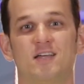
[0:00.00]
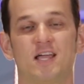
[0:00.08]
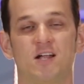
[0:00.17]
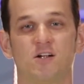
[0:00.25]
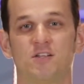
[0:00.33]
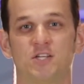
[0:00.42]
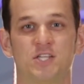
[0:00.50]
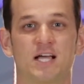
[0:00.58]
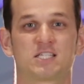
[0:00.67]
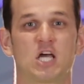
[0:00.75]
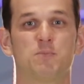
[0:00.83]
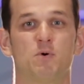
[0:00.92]
here in the
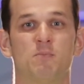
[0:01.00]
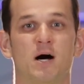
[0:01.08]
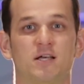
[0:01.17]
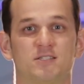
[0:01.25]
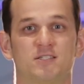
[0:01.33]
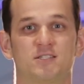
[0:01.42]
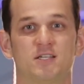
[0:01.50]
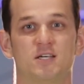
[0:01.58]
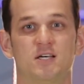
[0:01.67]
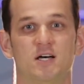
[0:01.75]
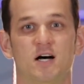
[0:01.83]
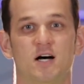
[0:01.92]
next couple months.
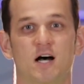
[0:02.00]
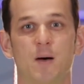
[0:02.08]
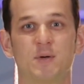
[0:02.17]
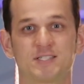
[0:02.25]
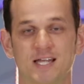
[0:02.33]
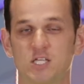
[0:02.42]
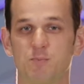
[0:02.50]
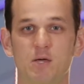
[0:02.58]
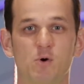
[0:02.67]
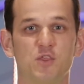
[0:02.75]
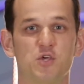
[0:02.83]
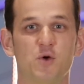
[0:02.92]
I'm excited to
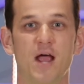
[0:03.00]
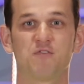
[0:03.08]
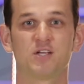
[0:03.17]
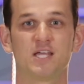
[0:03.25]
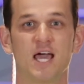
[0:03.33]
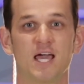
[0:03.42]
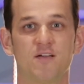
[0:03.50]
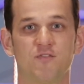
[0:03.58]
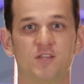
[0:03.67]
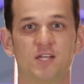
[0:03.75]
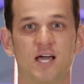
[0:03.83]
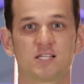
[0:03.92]
be with you every day
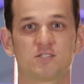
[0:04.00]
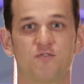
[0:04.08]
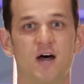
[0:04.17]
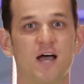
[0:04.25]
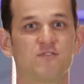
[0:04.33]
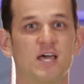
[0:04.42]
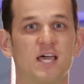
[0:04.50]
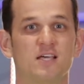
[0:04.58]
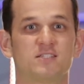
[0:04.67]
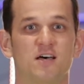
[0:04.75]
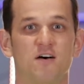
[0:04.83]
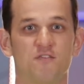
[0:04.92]
for the next 5
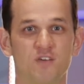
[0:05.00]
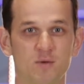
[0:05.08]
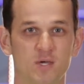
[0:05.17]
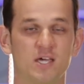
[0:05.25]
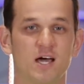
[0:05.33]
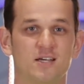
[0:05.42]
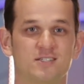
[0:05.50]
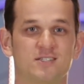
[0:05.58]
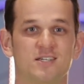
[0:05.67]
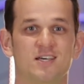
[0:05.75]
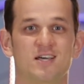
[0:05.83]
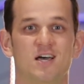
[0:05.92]
days of
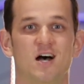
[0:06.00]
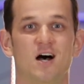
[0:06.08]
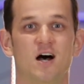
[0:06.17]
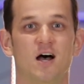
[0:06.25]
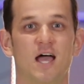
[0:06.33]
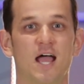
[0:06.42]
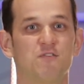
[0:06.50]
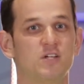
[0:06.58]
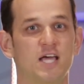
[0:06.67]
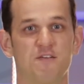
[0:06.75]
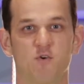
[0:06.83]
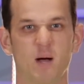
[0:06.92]
VBS. Every
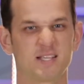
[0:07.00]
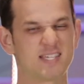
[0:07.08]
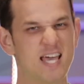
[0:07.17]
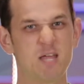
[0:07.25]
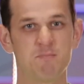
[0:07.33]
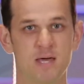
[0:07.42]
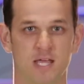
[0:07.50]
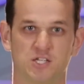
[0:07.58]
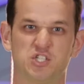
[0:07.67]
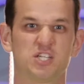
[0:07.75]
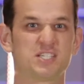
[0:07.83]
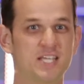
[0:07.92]
day for about 10
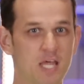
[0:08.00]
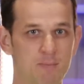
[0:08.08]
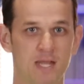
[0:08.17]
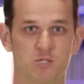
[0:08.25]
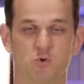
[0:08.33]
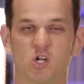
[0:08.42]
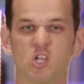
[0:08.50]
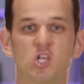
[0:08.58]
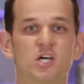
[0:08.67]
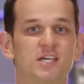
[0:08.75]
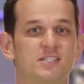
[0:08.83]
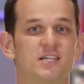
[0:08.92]
minutes, just 10 minutes, we're gonna
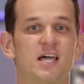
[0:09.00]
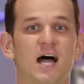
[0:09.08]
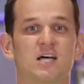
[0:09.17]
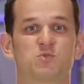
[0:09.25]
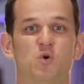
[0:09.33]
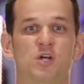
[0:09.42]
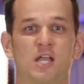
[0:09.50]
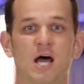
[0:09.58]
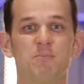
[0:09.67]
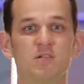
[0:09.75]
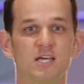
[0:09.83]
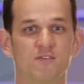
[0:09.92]
look into God's word. And
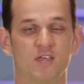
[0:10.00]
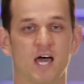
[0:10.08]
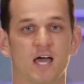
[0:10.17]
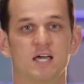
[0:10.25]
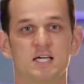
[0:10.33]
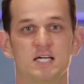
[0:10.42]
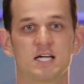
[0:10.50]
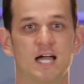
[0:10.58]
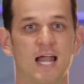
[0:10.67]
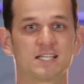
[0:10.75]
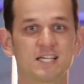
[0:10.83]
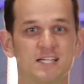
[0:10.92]
I believe that
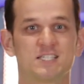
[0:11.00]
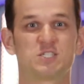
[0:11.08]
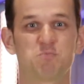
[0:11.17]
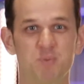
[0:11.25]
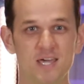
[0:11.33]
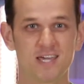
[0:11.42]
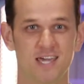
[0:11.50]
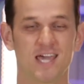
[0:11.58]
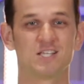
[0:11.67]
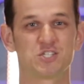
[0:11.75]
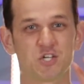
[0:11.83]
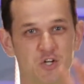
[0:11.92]
God is gonna
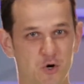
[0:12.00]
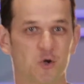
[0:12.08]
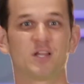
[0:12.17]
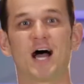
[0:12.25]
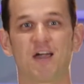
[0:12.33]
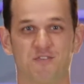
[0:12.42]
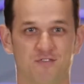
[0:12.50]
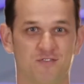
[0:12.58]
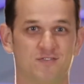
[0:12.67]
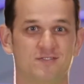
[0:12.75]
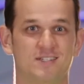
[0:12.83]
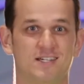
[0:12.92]
speak into your life.